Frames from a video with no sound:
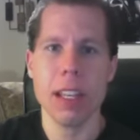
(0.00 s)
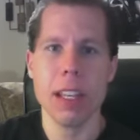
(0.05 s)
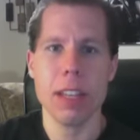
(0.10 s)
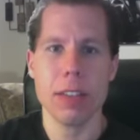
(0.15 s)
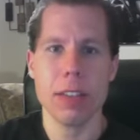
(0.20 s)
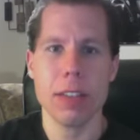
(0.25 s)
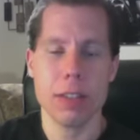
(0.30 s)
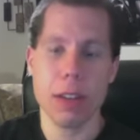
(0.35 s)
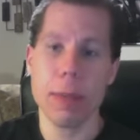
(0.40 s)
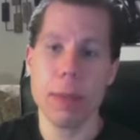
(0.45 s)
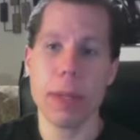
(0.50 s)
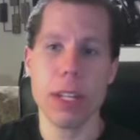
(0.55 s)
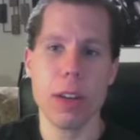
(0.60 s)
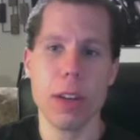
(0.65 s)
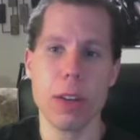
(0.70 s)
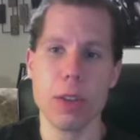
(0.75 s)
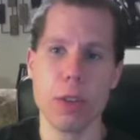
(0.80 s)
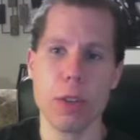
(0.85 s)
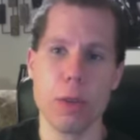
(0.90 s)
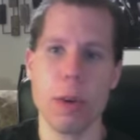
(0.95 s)
Somebody
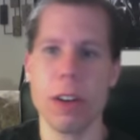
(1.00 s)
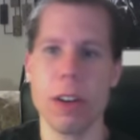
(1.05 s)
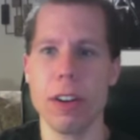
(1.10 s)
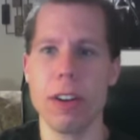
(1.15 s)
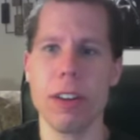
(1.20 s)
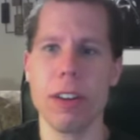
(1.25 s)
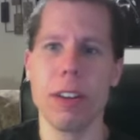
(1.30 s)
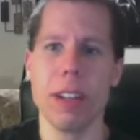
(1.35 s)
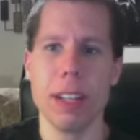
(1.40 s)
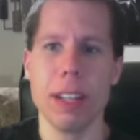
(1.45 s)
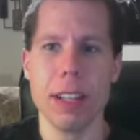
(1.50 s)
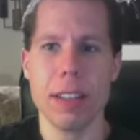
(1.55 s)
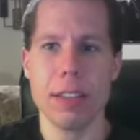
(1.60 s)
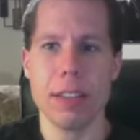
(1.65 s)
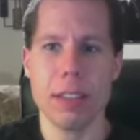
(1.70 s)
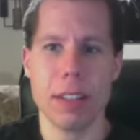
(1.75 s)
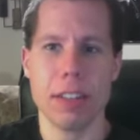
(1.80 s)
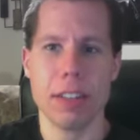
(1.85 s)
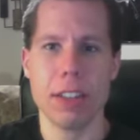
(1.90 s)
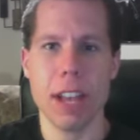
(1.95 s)
on Twitter
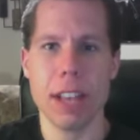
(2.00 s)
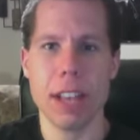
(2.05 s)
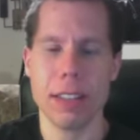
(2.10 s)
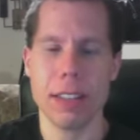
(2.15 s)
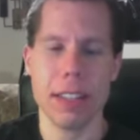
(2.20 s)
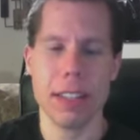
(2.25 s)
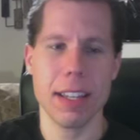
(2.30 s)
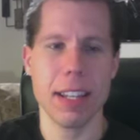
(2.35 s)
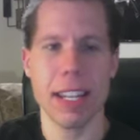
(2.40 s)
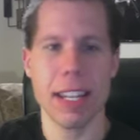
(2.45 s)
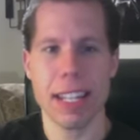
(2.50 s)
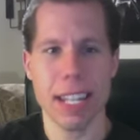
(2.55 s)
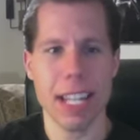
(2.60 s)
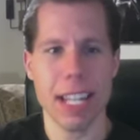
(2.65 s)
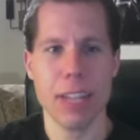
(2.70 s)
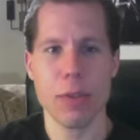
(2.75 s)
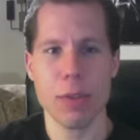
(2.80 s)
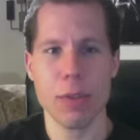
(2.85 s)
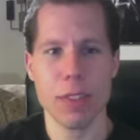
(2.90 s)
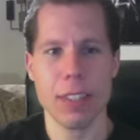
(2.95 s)
suggested an
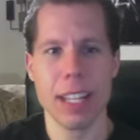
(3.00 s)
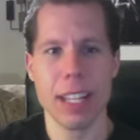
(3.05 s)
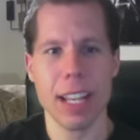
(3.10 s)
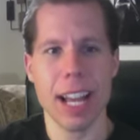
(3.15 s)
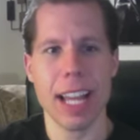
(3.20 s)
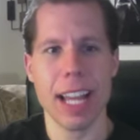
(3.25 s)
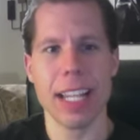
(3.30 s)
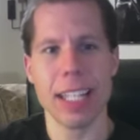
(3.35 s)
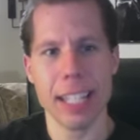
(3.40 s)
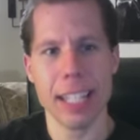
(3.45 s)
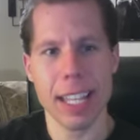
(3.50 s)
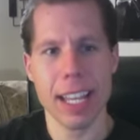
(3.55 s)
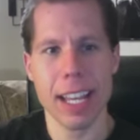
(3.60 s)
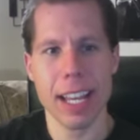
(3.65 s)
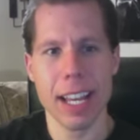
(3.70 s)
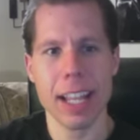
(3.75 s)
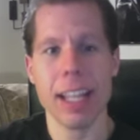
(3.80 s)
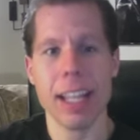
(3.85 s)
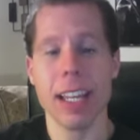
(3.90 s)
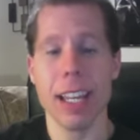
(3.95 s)
interesting
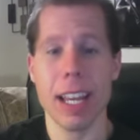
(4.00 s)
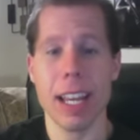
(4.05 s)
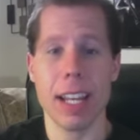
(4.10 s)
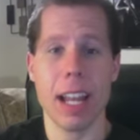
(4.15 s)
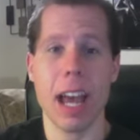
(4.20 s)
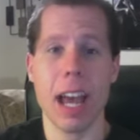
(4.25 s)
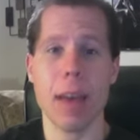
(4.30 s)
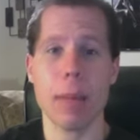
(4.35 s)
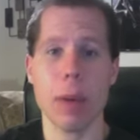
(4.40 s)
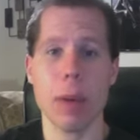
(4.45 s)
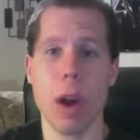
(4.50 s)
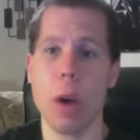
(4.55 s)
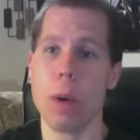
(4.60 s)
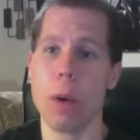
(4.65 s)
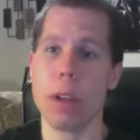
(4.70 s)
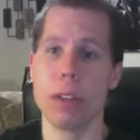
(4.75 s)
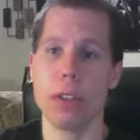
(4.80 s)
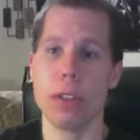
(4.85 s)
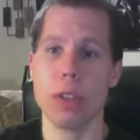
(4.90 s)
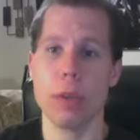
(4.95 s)
idea, and I'm
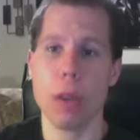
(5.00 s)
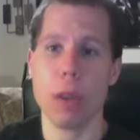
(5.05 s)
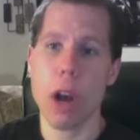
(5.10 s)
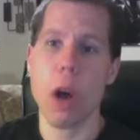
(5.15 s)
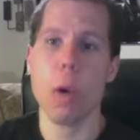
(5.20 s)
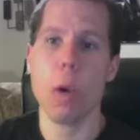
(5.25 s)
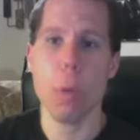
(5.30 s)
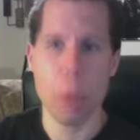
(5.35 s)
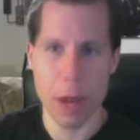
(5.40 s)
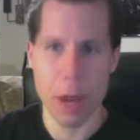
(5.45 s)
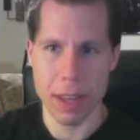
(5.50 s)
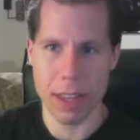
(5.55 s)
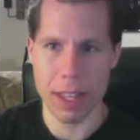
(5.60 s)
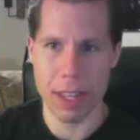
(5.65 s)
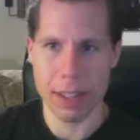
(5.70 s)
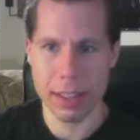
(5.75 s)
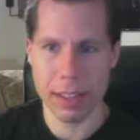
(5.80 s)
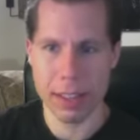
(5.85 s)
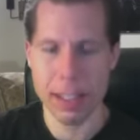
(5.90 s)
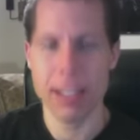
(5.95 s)
going to go with
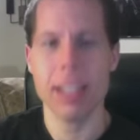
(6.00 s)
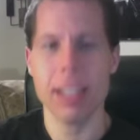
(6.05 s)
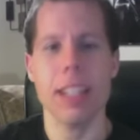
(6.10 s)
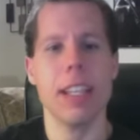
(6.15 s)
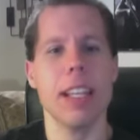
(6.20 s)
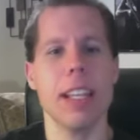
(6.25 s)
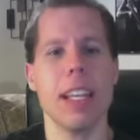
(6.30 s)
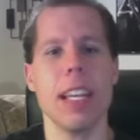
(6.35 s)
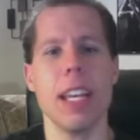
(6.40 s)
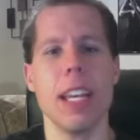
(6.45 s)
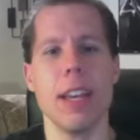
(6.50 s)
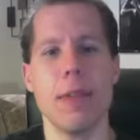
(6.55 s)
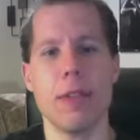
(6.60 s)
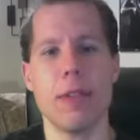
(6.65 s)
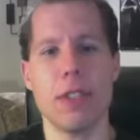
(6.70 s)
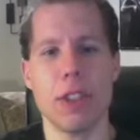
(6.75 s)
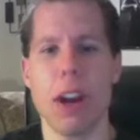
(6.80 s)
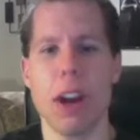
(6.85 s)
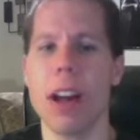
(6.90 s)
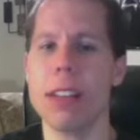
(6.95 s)
it. If
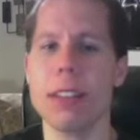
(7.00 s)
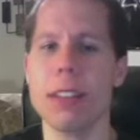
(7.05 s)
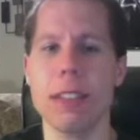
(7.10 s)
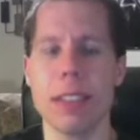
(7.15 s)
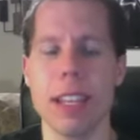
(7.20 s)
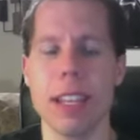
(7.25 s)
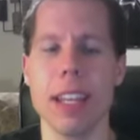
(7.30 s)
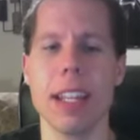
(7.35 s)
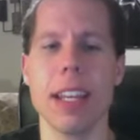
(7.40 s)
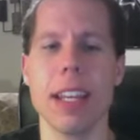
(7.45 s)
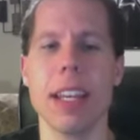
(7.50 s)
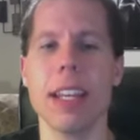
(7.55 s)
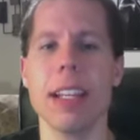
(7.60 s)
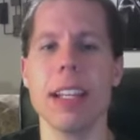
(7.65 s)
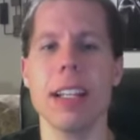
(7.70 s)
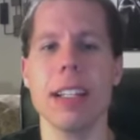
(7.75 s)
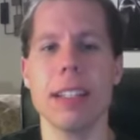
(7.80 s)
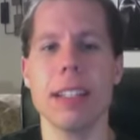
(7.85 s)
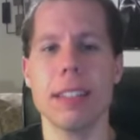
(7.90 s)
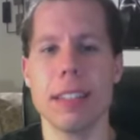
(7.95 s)
John Cena
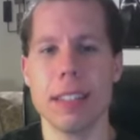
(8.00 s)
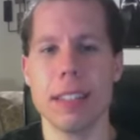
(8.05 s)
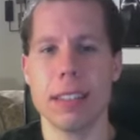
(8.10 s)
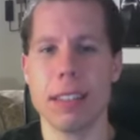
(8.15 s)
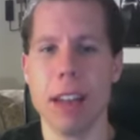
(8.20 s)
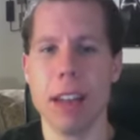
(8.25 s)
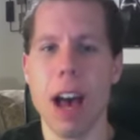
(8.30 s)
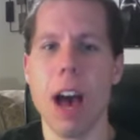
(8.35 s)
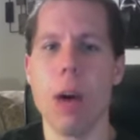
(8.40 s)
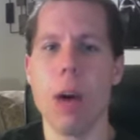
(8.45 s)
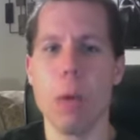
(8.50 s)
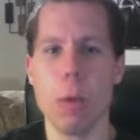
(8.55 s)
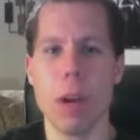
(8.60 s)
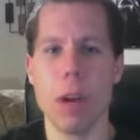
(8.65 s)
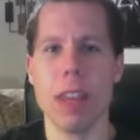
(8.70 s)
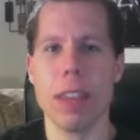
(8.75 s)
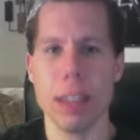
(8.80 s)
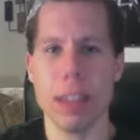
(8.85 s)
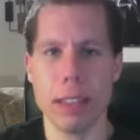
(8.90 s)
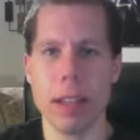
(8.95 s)
does not
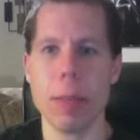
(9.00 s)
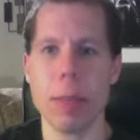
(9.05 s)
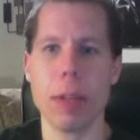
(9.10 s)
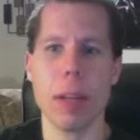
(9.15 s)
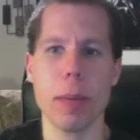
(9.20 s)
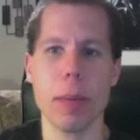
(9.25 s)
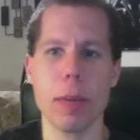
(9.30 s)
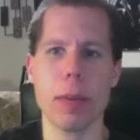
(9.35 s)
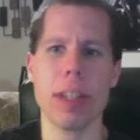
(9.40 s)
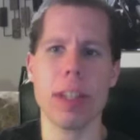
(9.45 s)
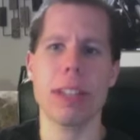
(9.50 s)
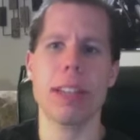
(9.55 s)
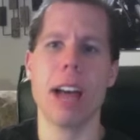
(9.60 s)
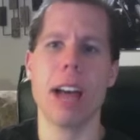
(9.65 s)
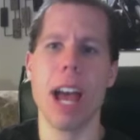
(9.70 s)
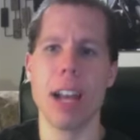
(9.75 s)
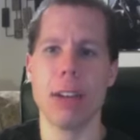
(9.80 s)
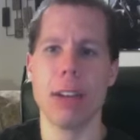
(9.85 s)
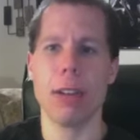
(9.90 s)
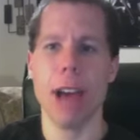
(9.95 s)
win the WWE
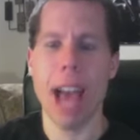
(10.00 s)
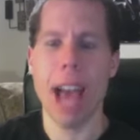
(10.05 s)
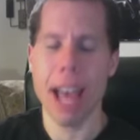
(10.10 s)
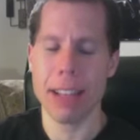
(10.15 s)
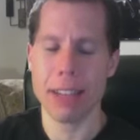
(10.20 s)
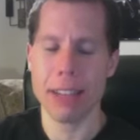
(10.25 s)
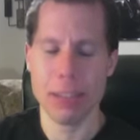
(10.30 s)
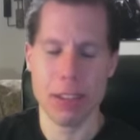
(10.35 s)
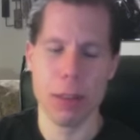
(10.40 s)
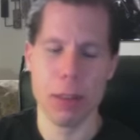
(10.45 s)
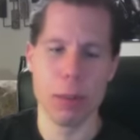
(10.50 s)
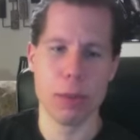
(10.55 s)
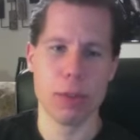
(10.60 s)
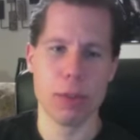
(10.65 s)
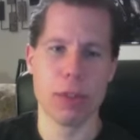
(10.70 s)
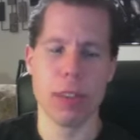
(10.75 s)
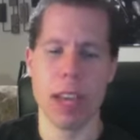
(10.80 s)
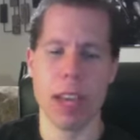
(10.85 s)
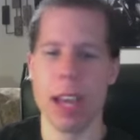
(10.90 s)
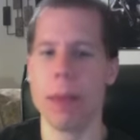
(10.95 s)
title at
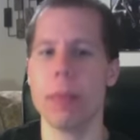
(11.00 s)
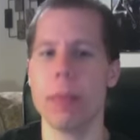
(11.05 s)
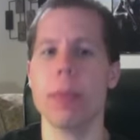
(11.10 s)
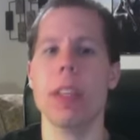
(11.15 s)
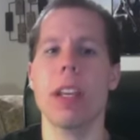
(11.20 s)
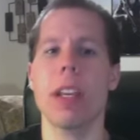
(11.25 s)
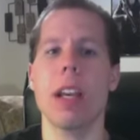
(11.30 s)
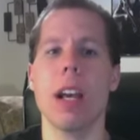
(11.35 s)
SummerSlam,